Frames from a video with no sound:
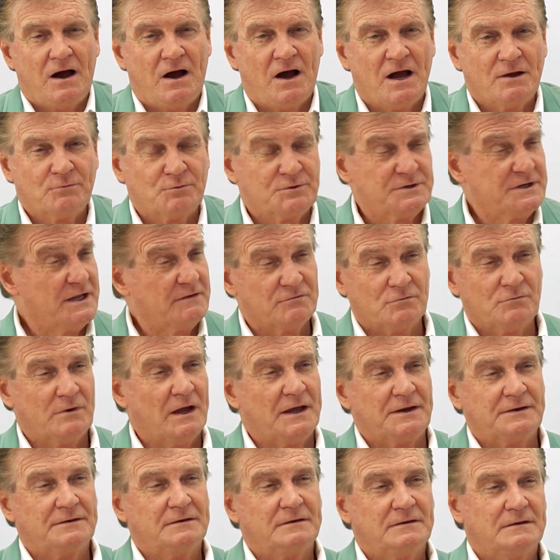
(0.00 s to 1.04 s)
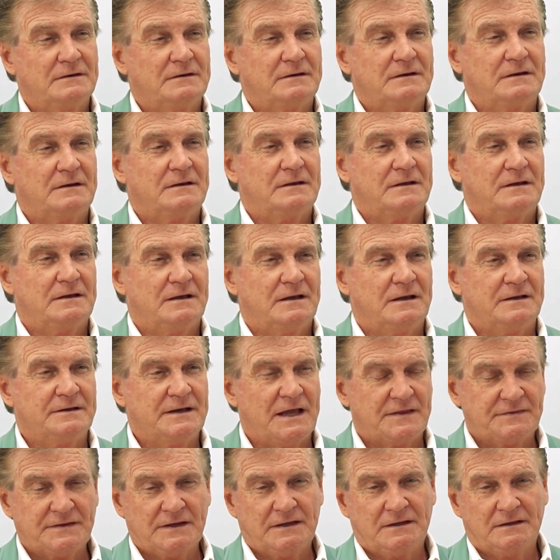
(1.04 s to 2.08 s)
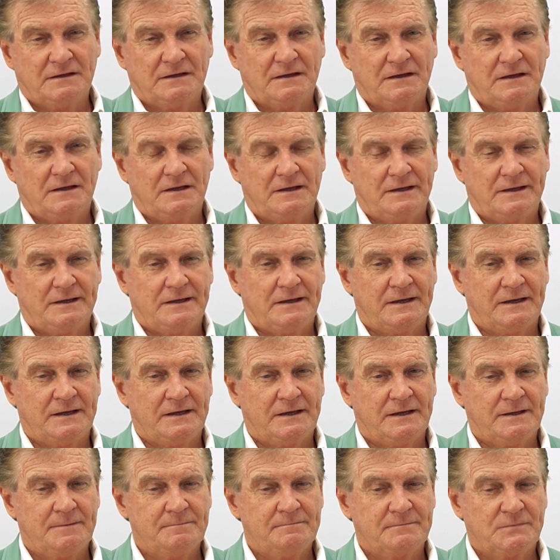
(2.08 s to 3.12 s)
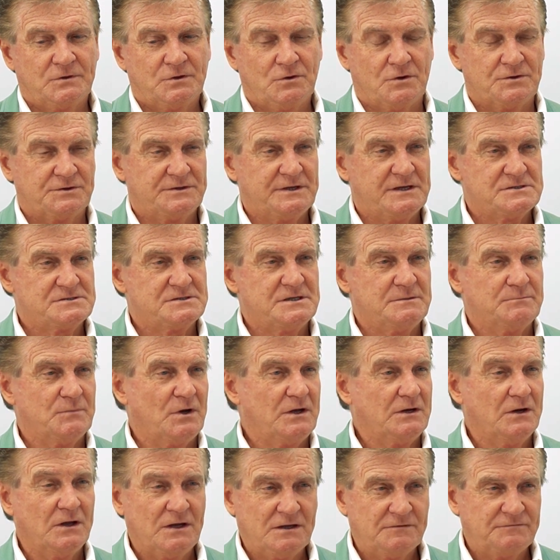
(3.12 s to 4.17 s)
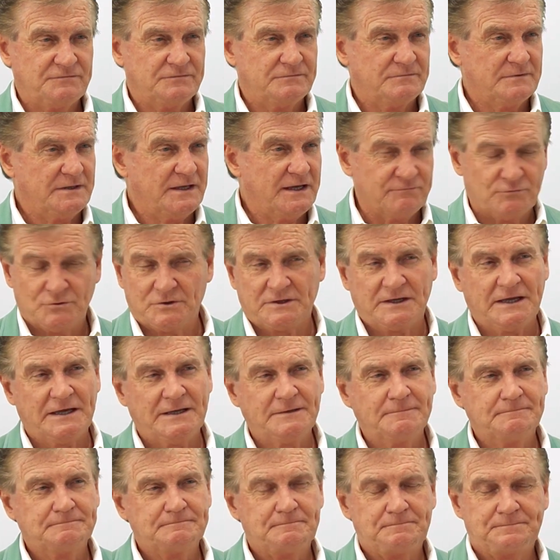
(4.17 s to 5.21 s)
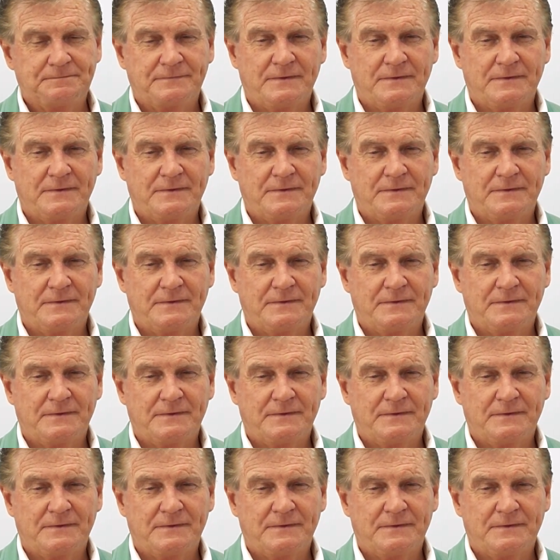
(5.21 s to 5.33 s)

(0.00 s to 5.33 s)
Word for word: I would never run another um, contest in my life ever again.